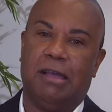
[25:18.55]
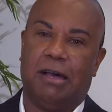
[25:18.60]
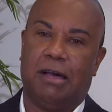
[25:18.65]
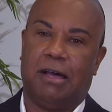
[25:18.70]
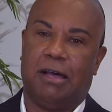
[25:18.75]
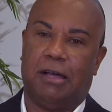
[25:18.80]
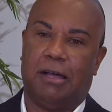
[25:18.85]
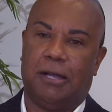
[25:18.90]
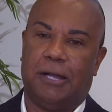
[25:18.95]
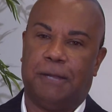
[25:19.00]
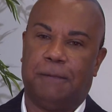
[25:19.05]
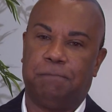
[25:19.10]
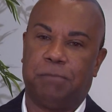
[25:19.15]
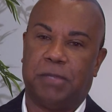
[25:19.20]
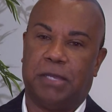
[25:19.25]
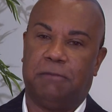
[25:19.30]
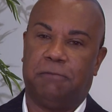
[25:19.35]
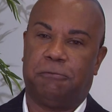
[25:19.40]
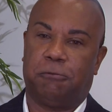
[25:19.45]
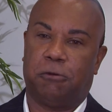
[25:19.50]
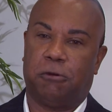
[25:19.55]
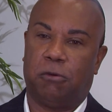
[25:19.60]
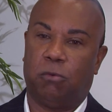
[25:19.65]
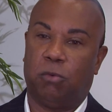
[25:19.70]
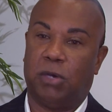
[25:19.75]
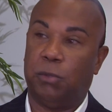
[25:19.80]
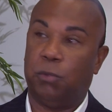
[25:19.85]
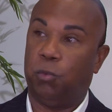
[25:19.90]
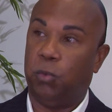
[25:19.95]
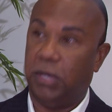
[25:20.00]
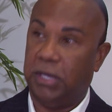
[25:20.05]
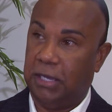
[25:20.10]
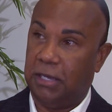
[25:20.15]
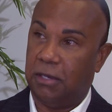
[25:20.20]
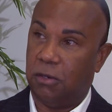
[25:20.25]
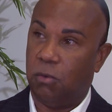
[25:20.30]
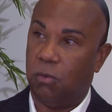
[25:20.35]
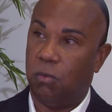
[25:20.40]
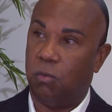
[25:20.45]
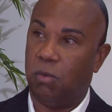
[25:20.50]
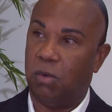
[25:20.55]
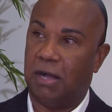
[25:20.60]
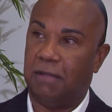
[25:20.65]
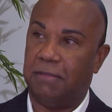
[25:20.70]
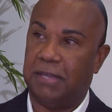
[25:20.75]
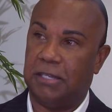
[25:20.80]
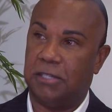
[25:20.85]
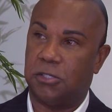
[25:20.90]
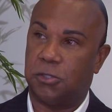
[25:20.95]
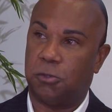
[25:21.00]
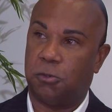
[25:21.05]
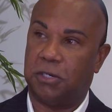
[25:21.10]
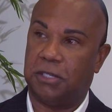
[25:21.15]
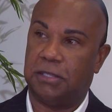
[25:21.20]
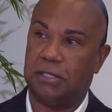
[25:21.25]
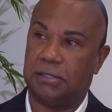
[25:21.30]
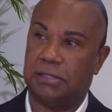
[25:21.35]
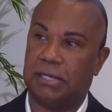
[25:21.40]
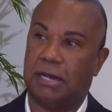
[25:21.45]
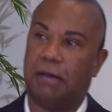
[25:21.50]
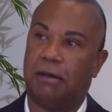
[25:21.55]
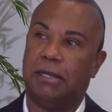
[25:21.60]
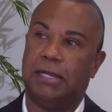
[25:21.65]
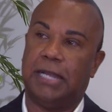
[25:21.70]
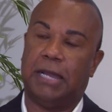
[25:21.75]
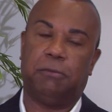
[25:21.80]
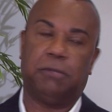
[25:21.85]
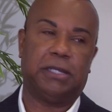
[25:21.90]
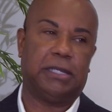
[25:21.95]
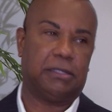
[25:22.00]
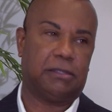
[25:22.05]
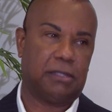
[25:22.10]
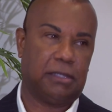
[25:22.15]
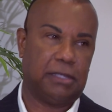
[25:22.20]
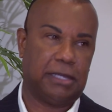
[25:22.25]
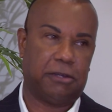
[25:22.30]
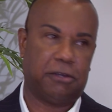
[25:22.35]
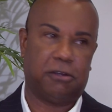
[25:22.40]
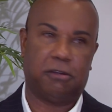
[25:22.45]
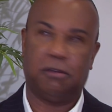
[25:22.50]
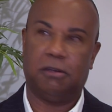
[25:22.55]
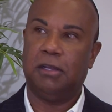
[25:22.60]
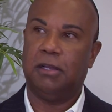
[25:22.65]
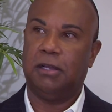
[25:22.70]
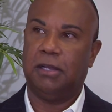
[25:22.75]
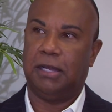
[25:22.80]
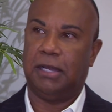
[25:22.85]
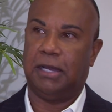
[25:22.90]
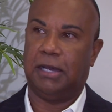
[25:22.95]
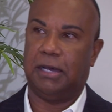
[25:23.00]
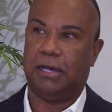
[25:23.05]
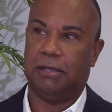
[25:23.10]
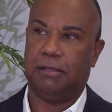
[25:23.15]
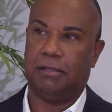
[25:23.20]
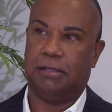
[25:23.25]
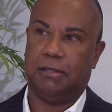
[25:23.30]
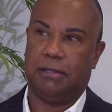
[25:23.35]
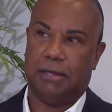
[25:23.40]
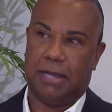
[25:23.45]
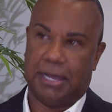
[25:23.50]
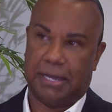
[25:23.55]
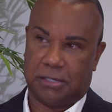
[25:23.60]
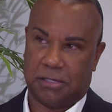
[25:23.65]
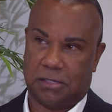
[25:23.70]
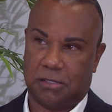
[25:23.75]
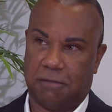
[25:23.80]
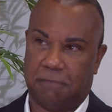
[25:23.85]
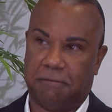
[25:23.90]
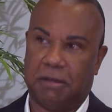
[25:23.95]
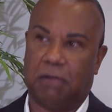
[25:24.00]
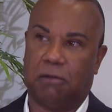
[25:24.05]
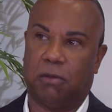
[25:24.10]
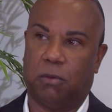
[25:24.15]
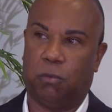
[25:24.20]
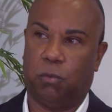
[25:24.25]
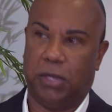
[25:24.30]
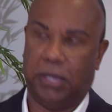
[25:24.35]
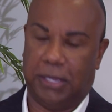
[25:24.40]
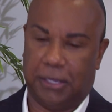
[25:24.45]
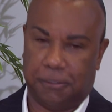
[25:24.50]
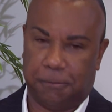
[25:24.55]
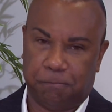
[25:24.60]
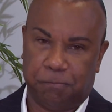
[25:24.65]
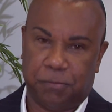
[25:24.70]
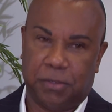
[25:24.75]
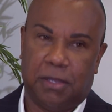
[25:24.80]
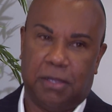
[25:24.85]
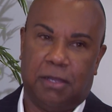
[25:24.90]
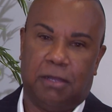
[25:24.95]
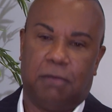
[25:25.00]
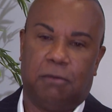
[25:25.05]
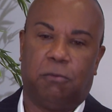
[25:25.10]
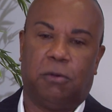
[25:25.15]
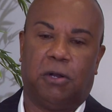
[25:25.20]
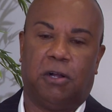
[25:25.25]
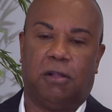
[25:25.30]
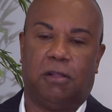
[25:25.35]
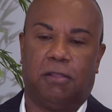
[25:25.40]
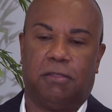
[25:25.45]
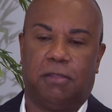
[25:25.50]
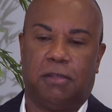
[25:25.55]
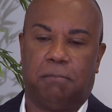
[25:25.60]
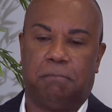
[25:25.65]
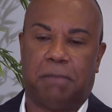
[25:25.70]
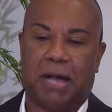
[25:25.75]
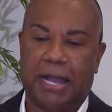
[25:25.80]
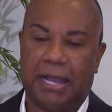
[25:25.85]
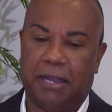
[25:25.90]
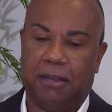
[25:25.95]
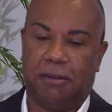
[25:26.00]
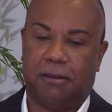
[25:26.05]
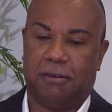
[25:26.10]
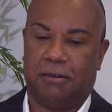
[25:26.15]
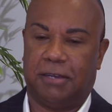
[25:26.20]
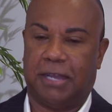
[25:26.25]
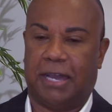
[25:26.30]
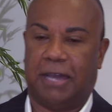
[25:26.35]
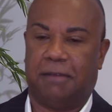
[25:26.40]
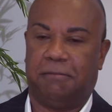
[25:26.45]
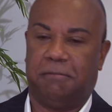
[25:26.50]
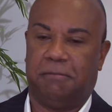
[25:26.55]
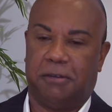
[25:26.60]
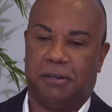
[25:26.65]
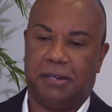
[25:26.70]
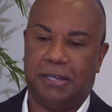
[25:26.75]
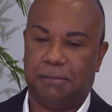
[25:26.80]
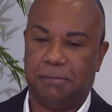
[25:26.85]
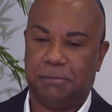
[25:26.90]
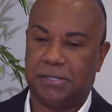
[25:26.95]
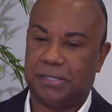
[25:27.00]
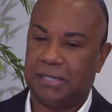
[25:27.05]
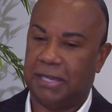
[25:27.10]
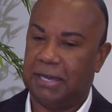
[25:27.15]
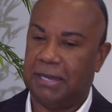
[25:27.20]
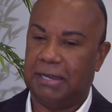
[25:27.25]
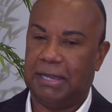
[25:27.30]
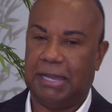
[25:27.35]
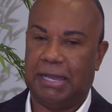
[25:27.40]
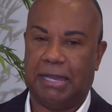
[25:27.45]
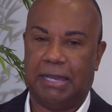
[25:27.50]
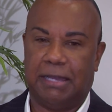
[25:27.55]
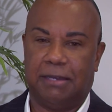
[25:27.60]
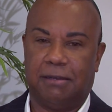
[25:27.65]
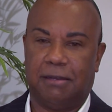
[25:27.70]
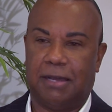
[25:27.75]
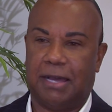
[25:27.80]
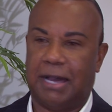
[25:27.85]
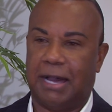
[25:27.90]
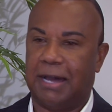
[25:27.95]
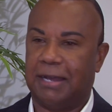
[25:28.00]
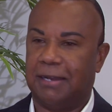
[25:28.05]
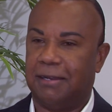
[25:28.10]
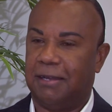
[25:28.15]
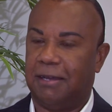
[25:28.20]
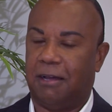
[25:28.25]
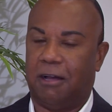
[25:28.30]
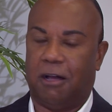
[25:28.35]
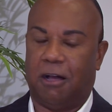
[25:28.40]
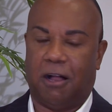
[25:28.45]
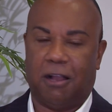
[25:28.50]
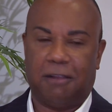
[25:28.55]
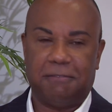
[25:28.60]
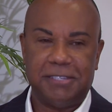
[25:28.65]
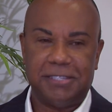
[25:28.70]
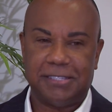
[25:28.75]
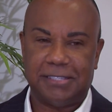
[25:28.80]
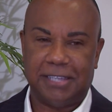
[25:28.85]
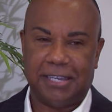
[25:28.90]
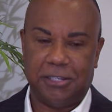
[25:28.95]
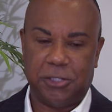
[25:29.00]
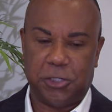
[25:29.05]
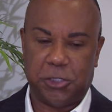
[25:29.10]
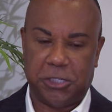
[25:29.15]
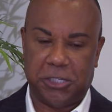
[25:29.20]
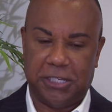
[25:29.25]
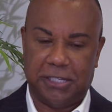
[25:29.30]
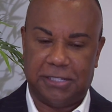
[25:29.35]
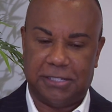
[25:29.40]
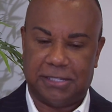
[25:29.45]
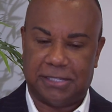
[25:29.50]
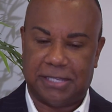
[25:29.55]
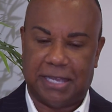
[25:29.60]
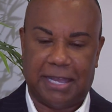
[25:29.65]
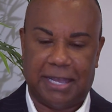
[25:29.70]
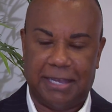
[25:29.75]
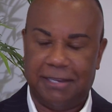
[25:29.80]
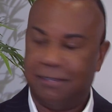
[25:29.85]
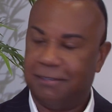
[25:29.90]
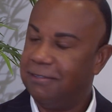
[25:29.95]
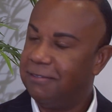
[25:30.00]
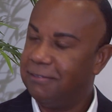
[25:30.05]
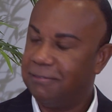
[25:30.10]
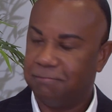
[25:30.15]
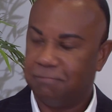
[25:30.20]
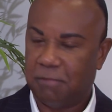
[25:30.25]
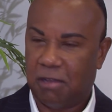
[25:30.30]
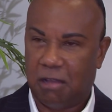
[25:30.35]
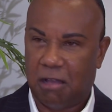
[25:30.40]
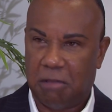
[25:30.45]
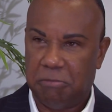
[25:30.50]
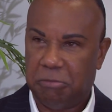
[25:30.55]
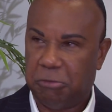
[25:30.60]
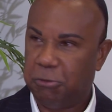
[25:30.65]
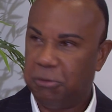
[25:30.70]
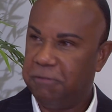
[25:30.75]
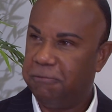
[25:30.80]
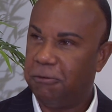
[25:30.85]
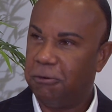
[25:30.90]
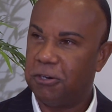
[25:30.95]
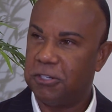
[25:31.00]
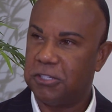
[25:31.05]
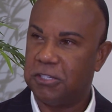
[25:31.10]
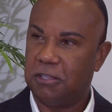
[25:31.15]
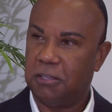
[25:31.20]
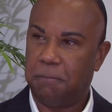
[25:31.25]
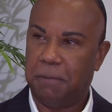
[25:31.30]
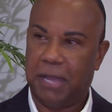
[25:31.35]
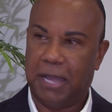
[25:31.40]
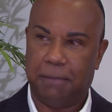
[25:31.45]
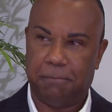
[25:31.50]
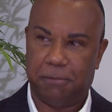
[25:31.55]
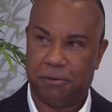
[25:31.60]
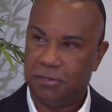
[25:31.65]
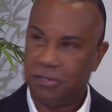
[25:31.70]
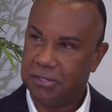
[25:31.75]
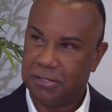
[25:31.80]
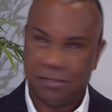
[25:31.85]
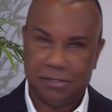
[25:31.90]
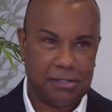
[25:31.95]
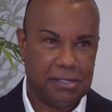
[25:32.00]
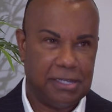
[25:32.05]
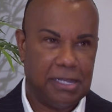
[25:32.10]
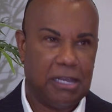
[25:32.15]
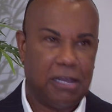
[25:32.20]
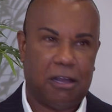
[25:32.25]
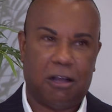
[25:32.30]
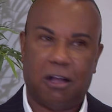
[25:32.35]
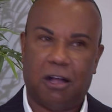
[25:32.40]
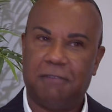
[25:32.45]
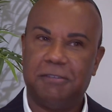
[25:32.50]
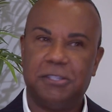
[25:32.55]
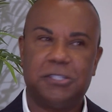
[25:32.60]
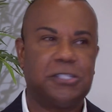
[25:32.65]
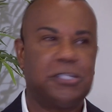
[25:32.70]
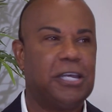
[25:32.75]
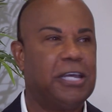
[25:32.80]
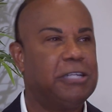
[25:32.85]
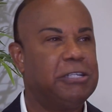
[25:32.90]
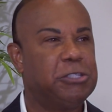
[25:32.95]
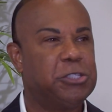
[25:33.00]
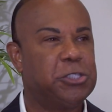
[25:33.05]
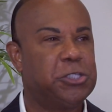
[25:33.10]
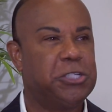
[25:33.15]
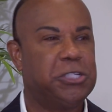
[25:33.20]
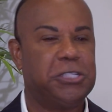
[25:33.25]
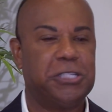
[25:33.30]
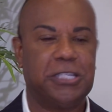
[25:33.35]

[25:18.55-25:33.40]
for 1 week while they sorted this out, and they would get the letter the following week. Well, the buyer got very upset, and all of a sudden she had signed 3/4 of the papers. All of a sudden she